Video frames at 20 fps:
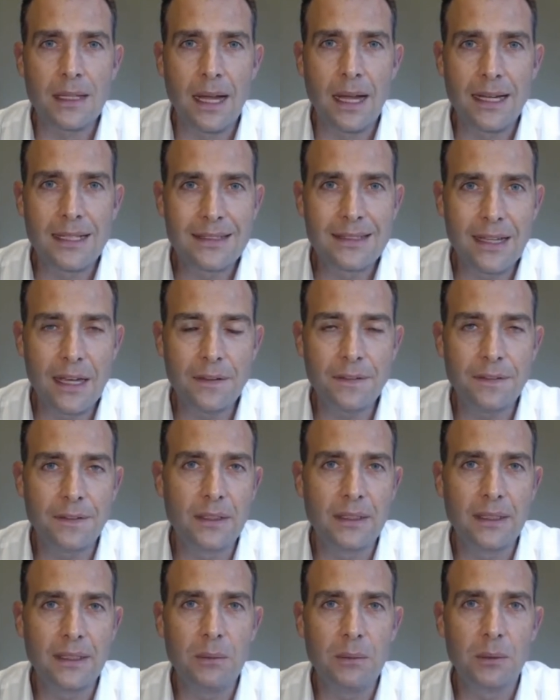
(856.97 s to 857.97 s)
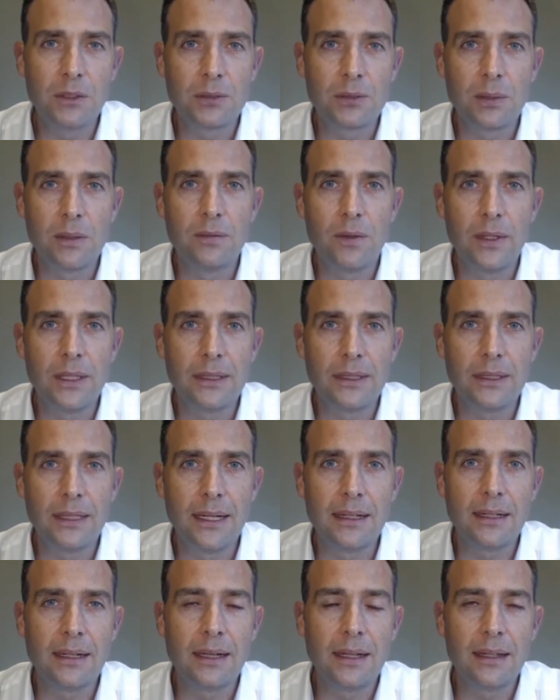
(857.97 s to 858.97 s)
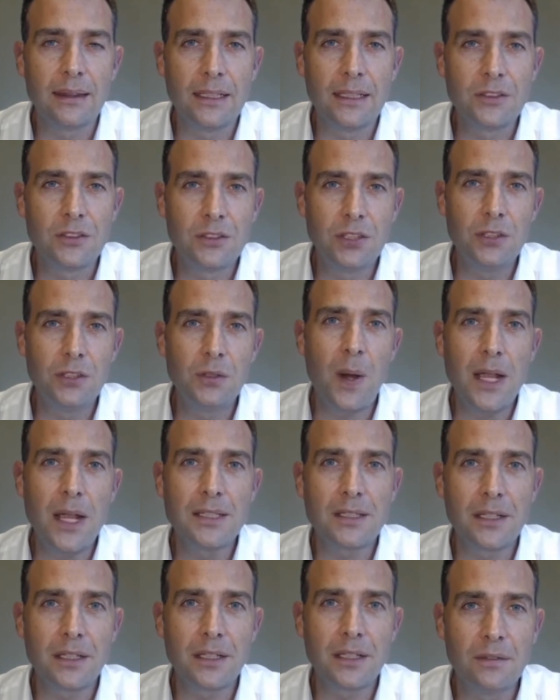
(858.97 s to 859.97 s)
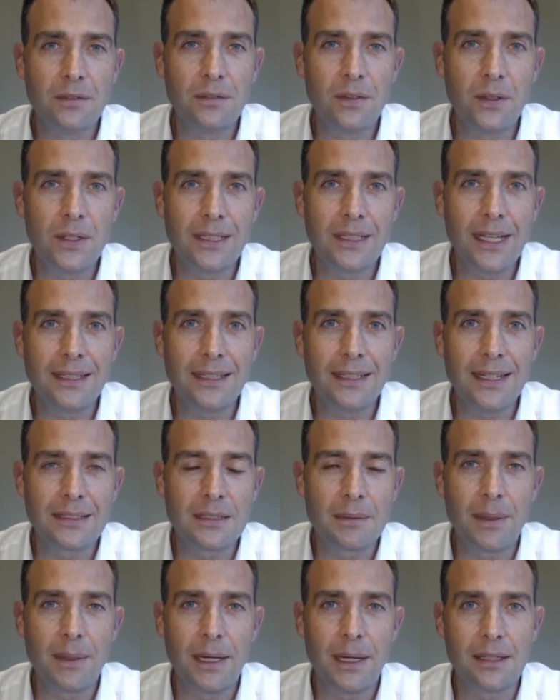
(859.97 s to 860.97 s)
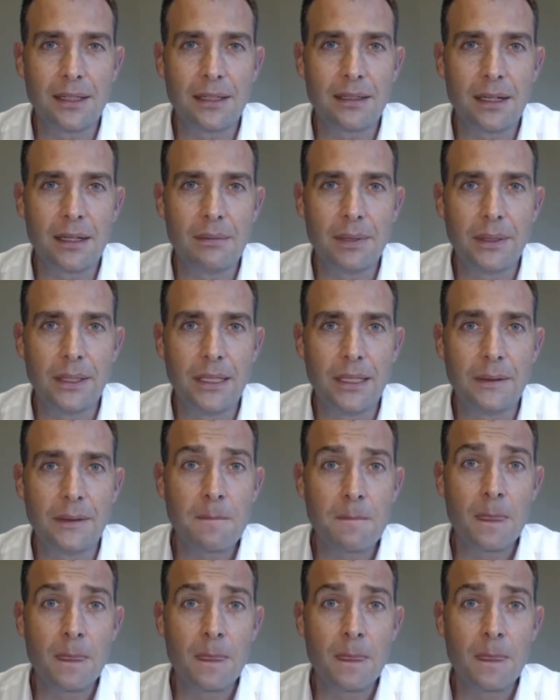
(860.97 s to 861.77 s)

I definitely want to avoid that. There's 2 ways I can avoid that as a buy-side company.